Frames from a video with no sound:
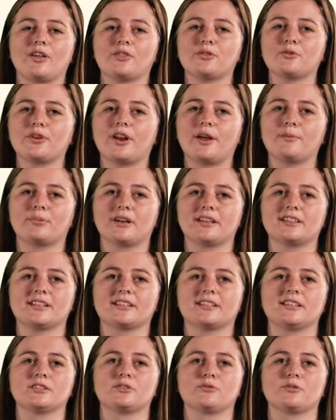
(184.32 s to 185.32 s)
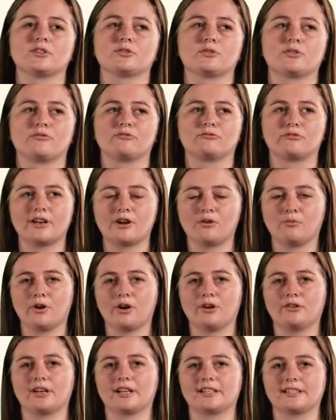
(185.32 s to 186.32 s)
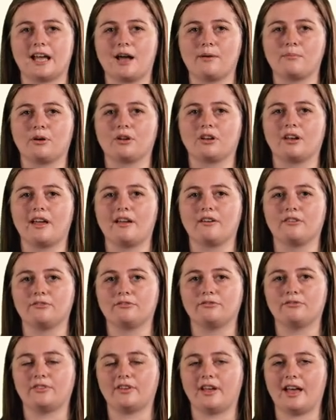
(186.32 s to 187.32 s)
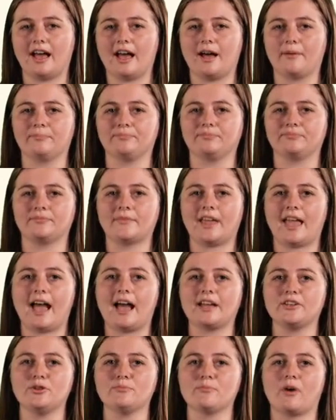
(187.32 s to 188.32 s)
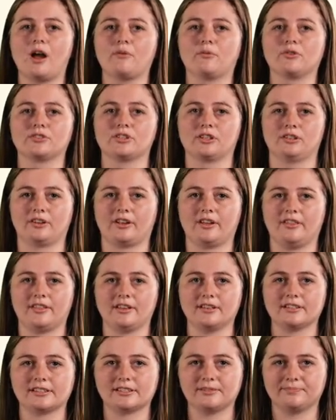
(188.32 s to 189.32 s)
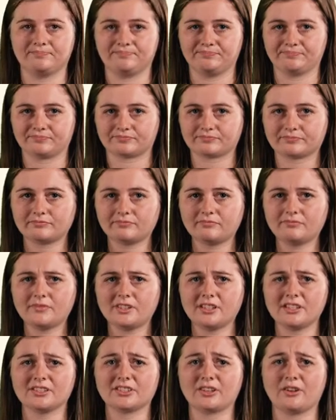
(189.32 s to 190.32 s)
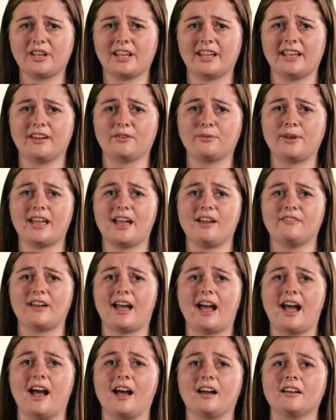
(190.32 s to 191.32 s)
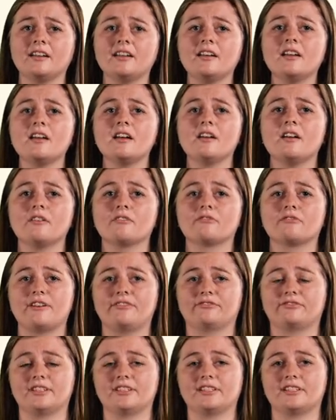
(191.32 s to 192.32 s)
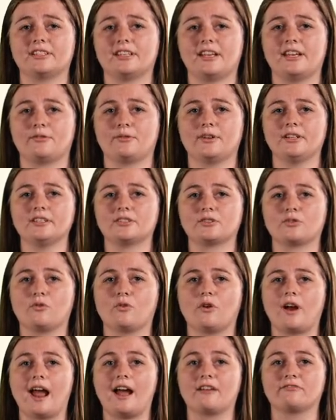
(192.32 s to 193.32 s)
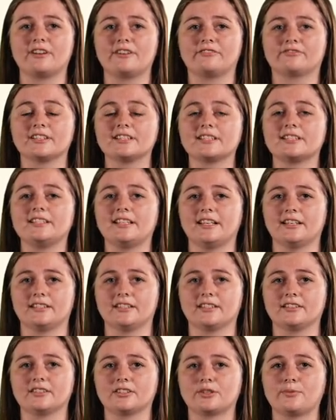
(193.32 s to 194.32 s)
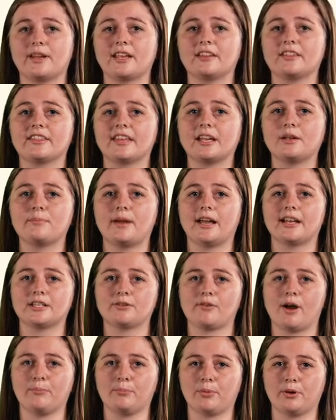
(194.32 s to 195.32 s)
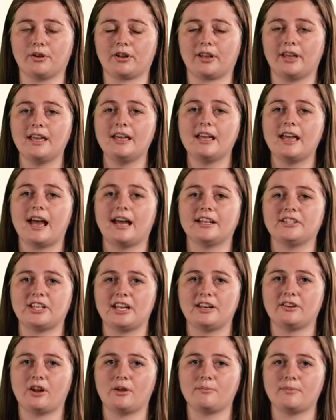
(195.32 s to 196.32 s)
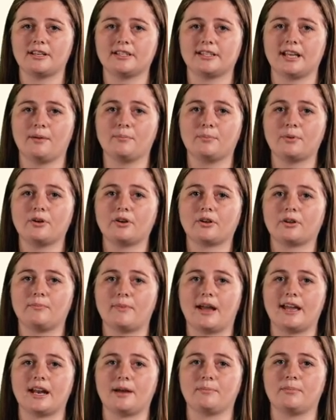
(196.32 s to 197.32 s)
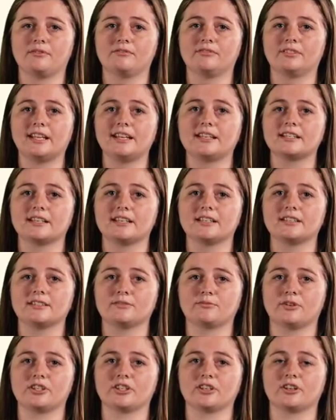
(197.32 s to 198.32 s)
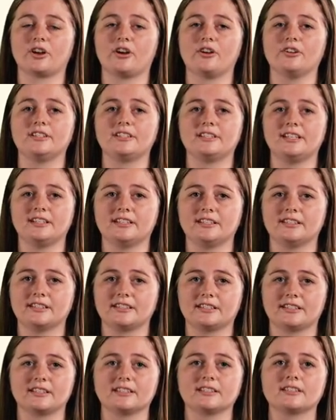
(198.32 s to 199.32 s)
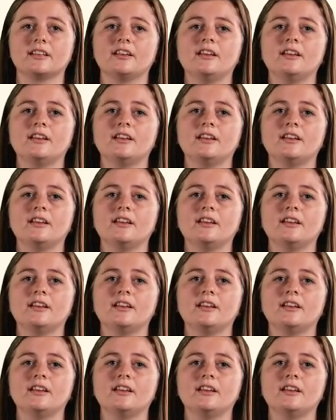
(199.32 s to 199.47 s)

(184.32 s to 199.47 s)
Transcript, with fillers: thought I'd bring this into a sort of real world example of um, how you might want to look at this. So here we have our reference sequence or our reference sentence. So we can think back to our book. Our genome is our book made up of letters which encode sentences.